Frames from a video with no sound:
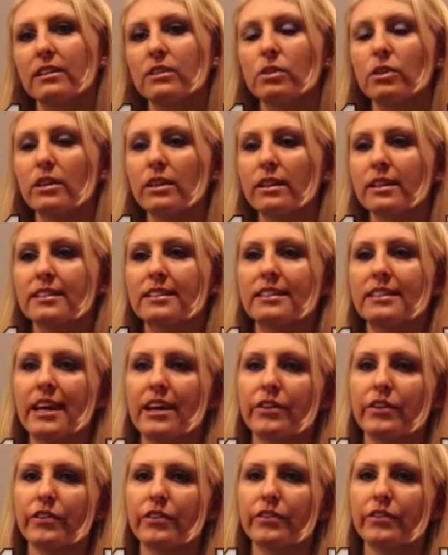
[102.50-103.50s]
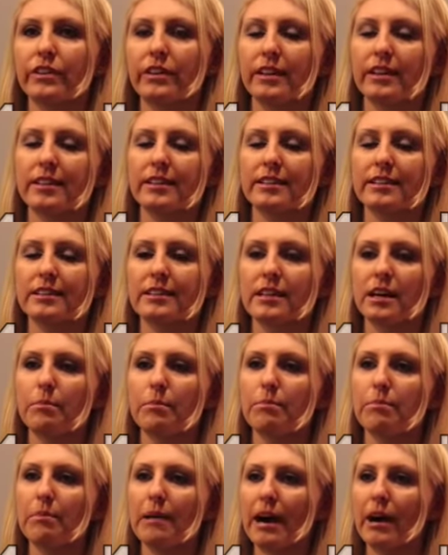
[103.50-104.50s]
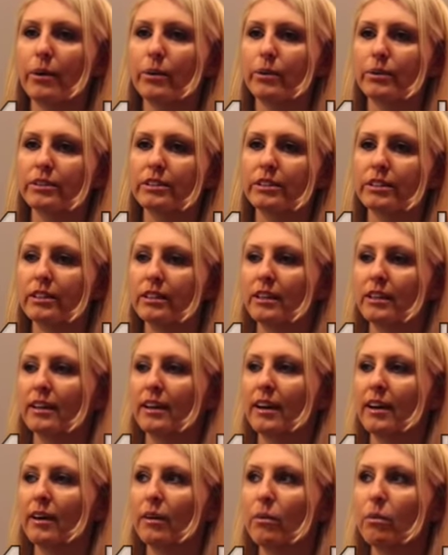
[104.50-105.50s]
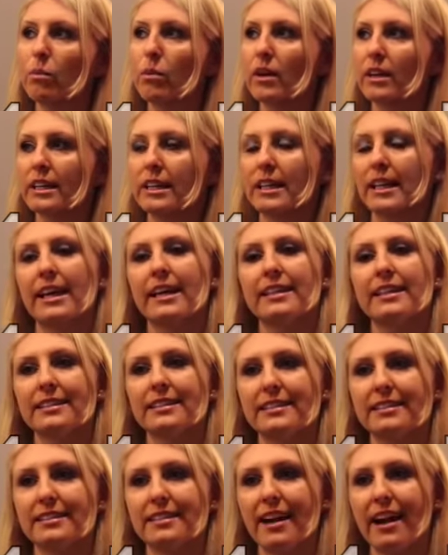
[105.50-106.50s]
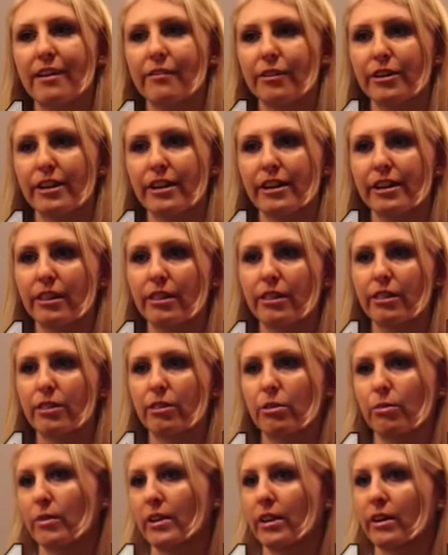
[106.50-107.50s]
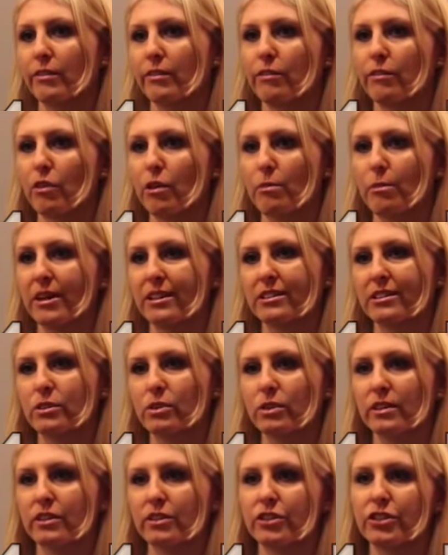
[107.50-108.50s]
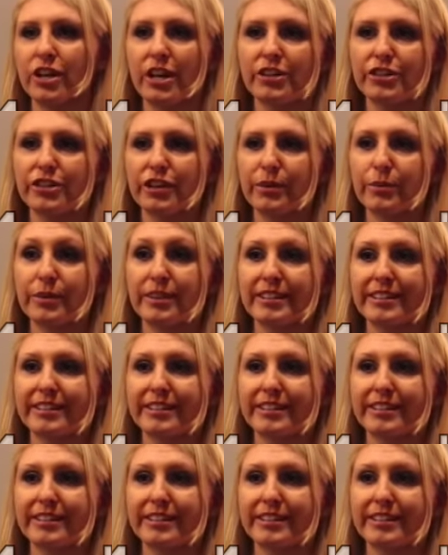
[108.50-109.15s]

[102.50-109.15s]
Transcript: Sort of the standard is about one cleanse every three or four months, sort of changing with the